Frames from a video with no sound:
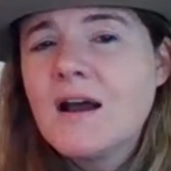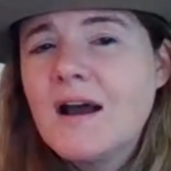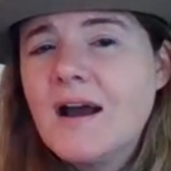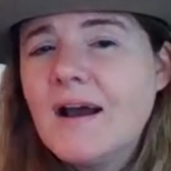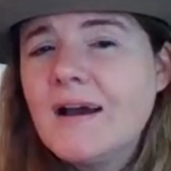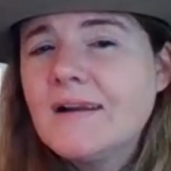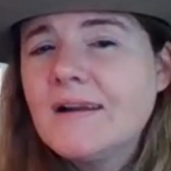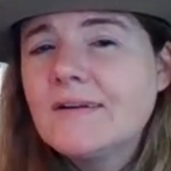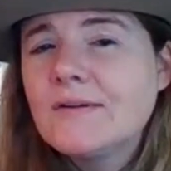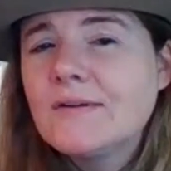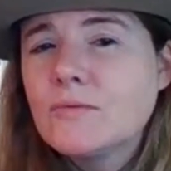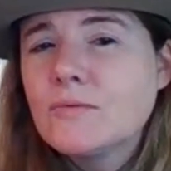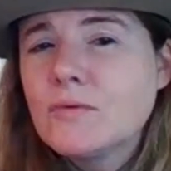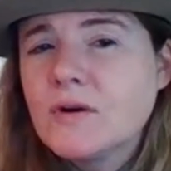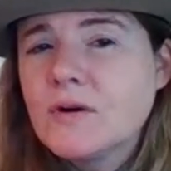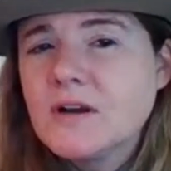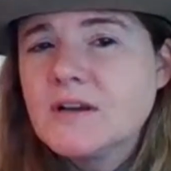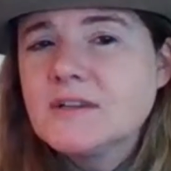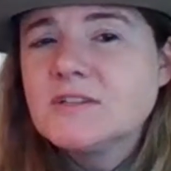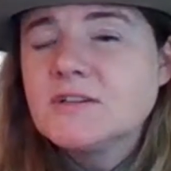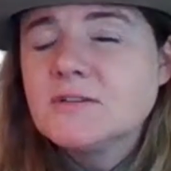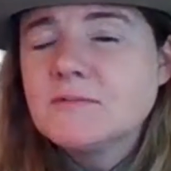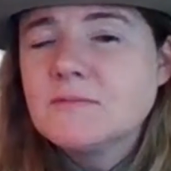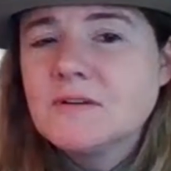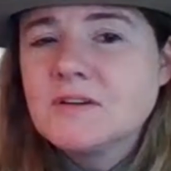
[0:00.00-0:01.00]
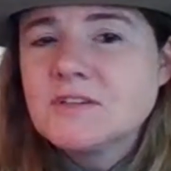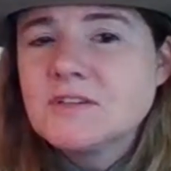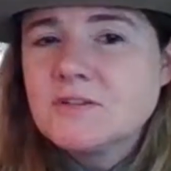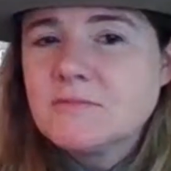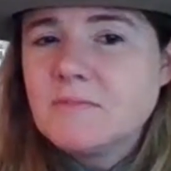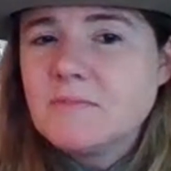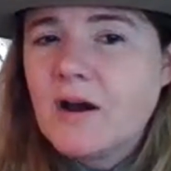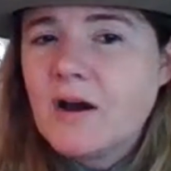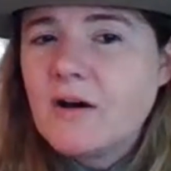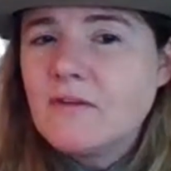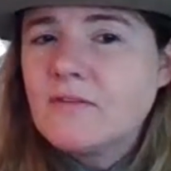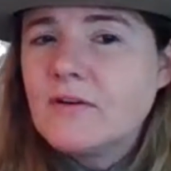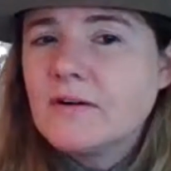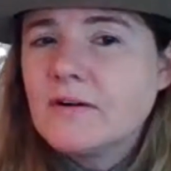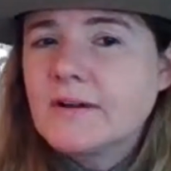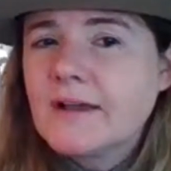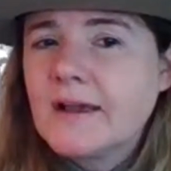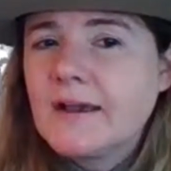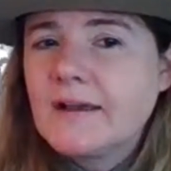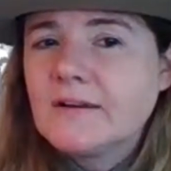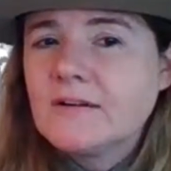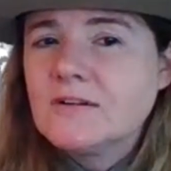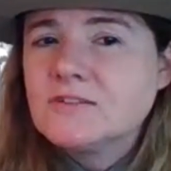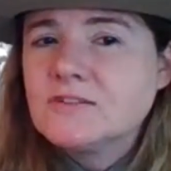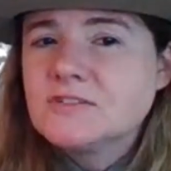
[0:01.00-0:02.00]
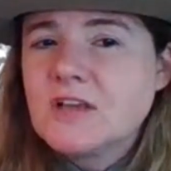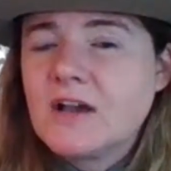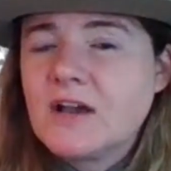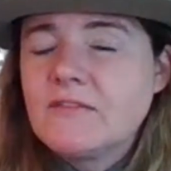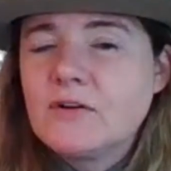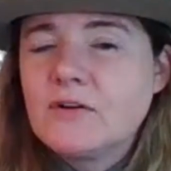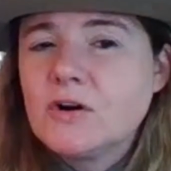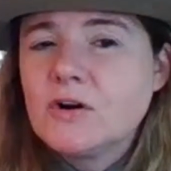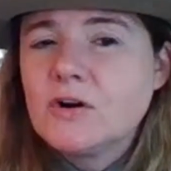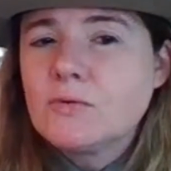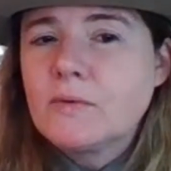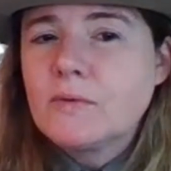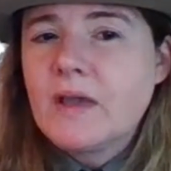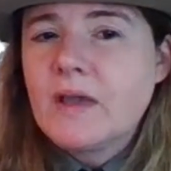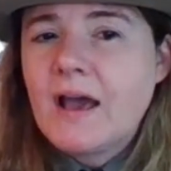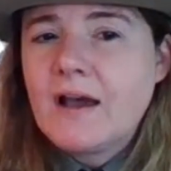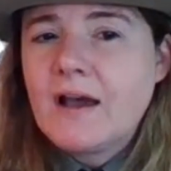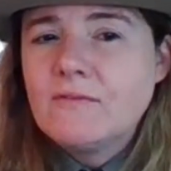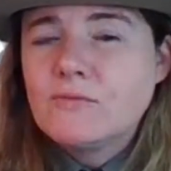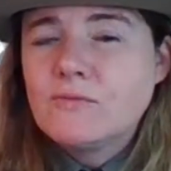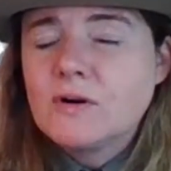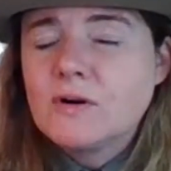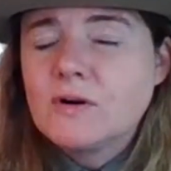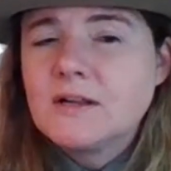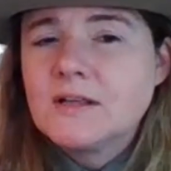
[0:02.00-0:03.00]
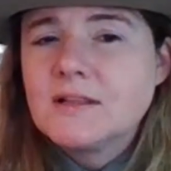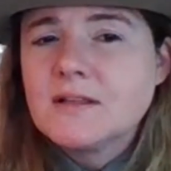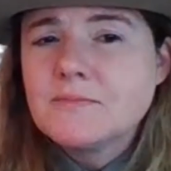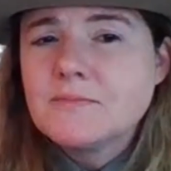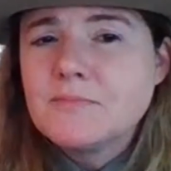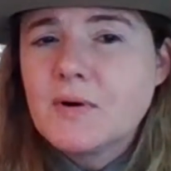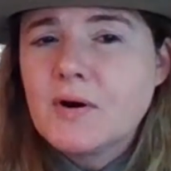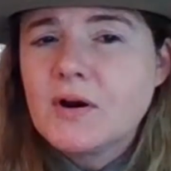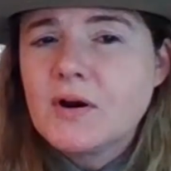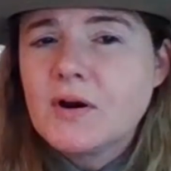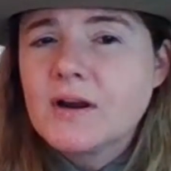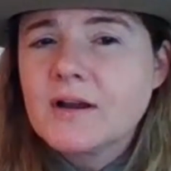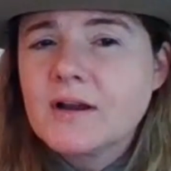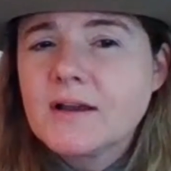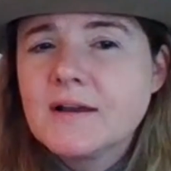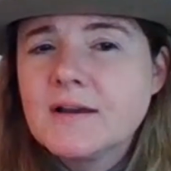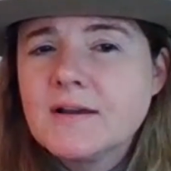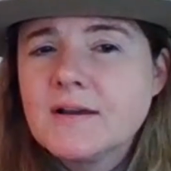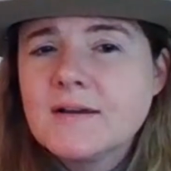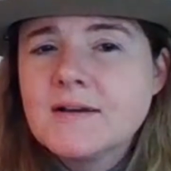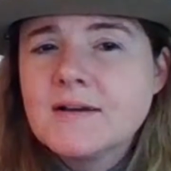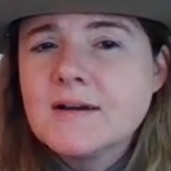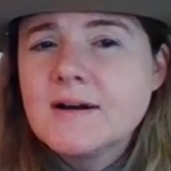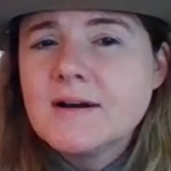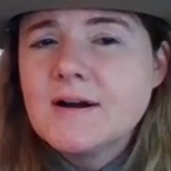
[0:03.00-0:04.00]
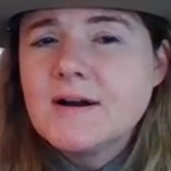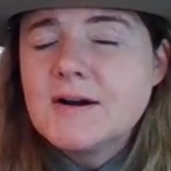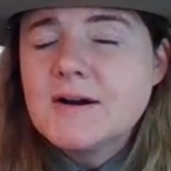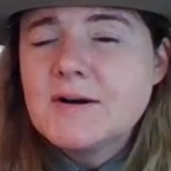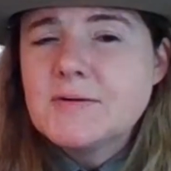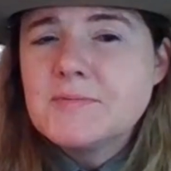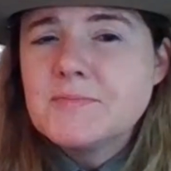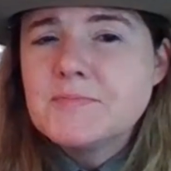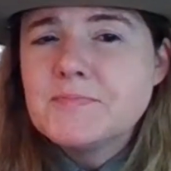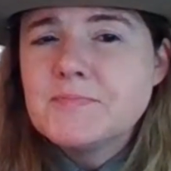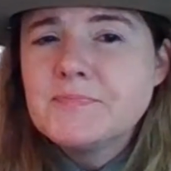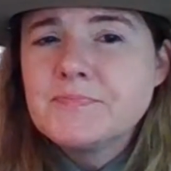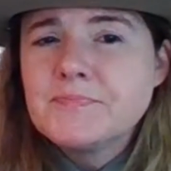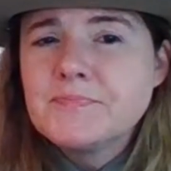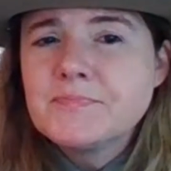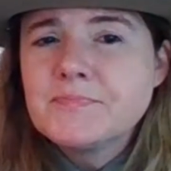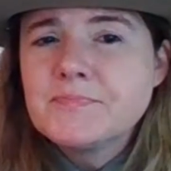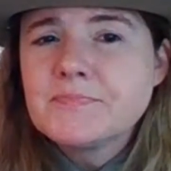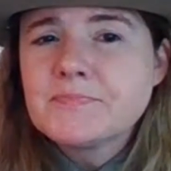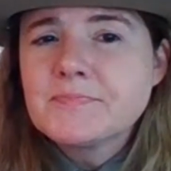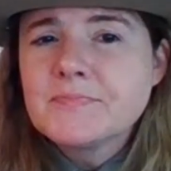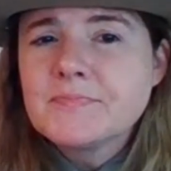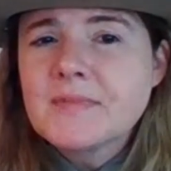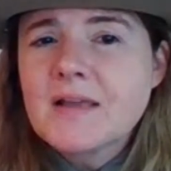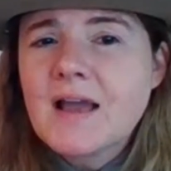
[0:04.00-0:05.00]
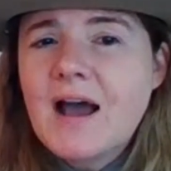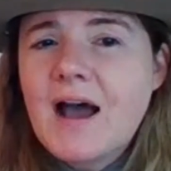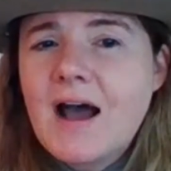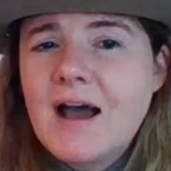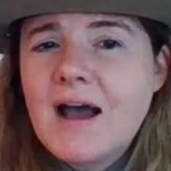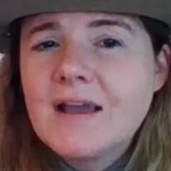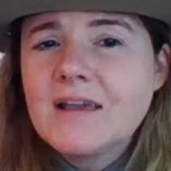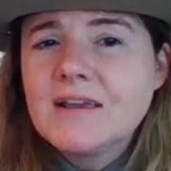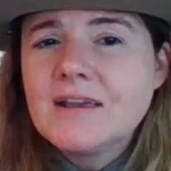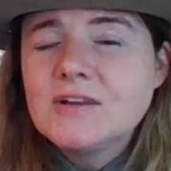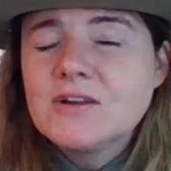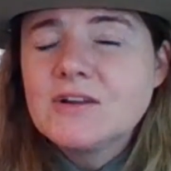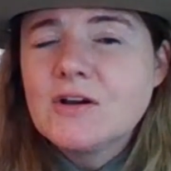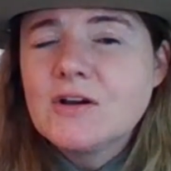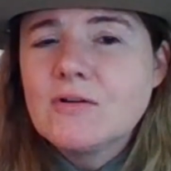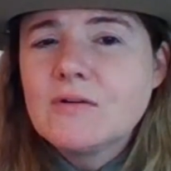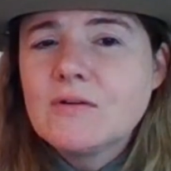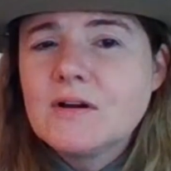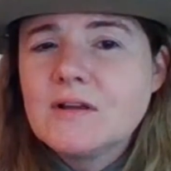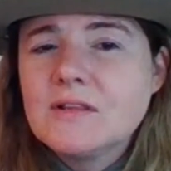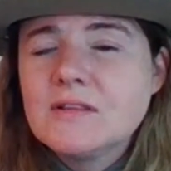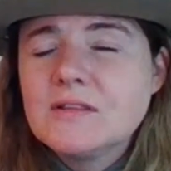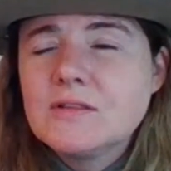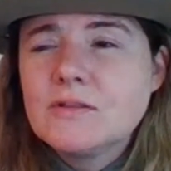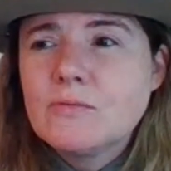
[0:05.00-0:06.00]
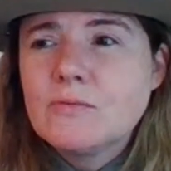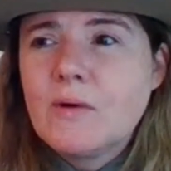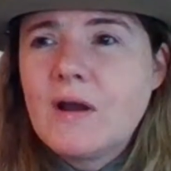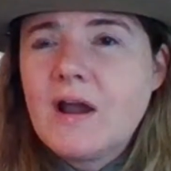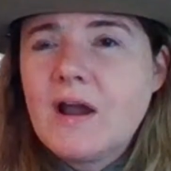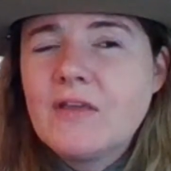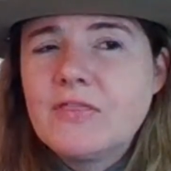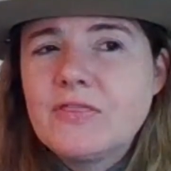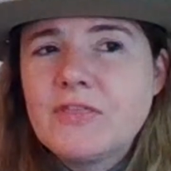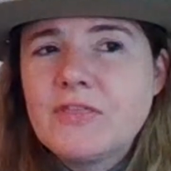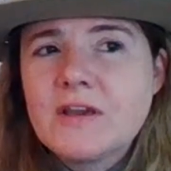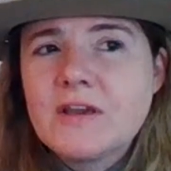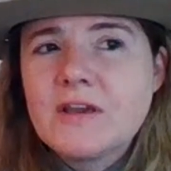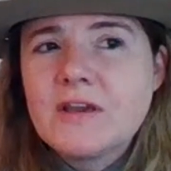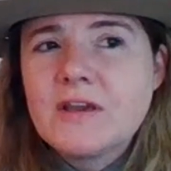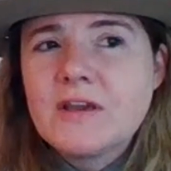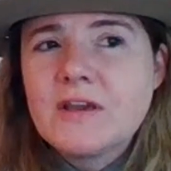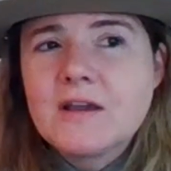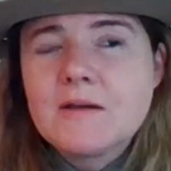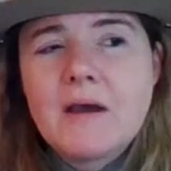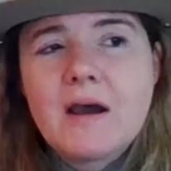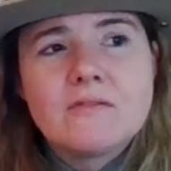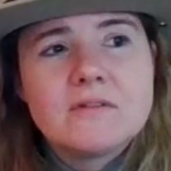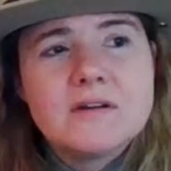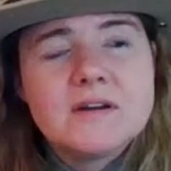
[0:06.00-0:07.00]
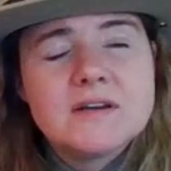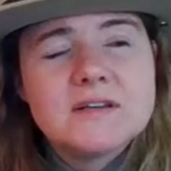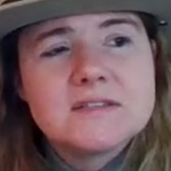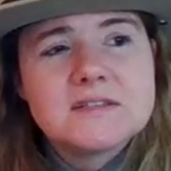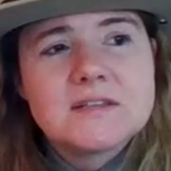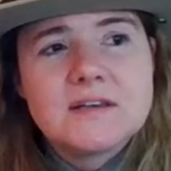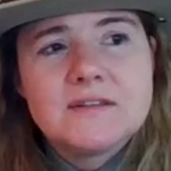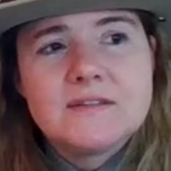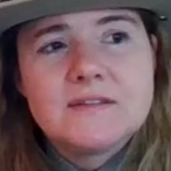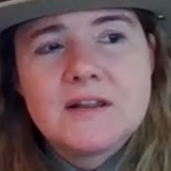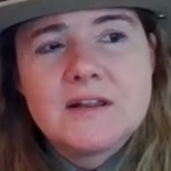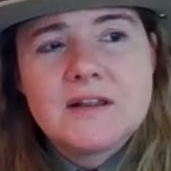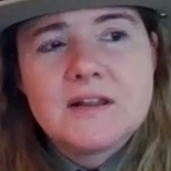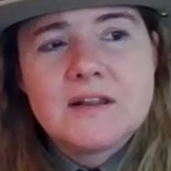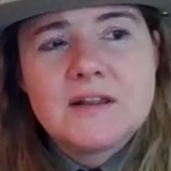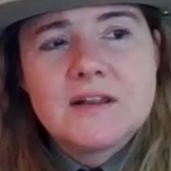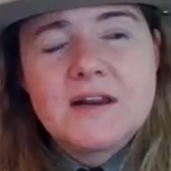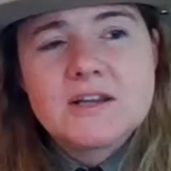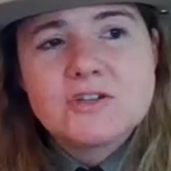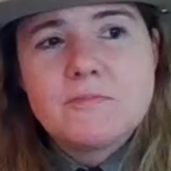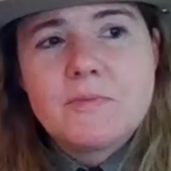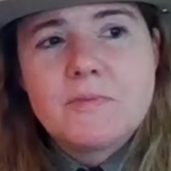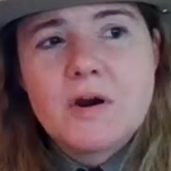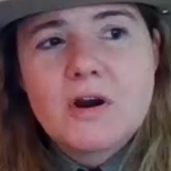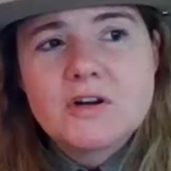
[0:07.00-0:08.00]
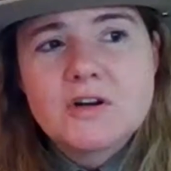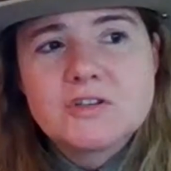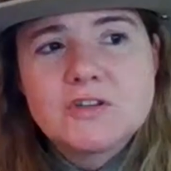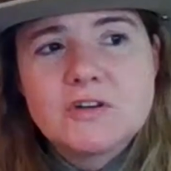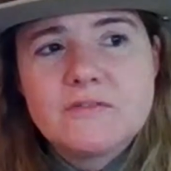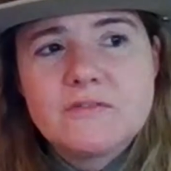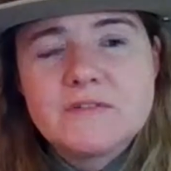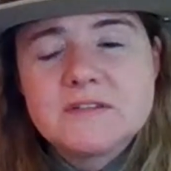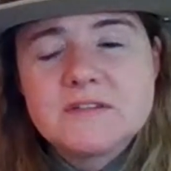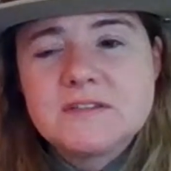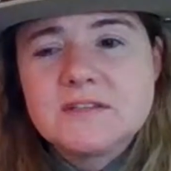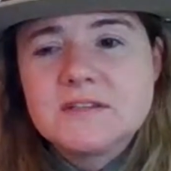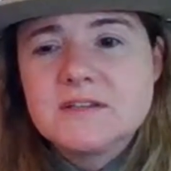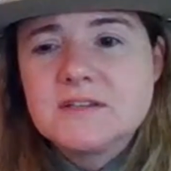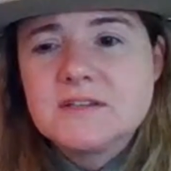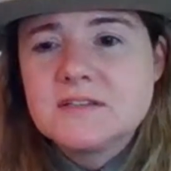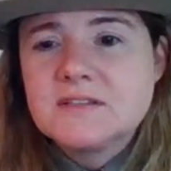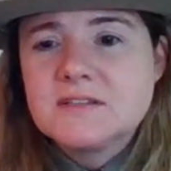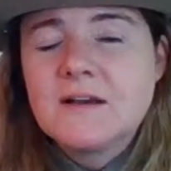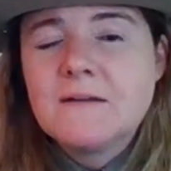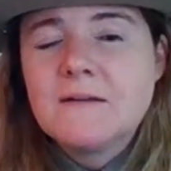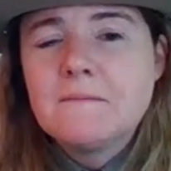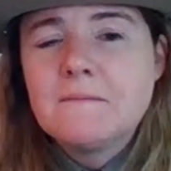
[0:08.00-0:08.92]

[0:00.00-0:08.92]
I don't worry too much about volcanoes. I've heard we have one in the park. You know, the way I think about risk in the National Park Service is,